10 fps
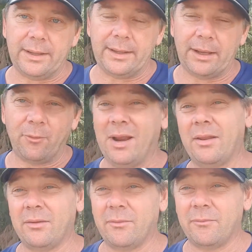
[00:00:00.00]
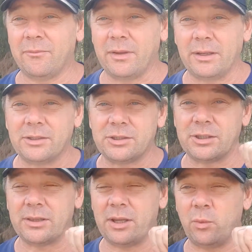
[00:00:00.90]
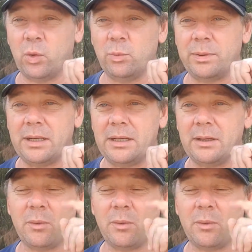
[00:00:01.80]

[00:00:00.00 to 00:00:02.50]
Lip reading: Around the village, there will be,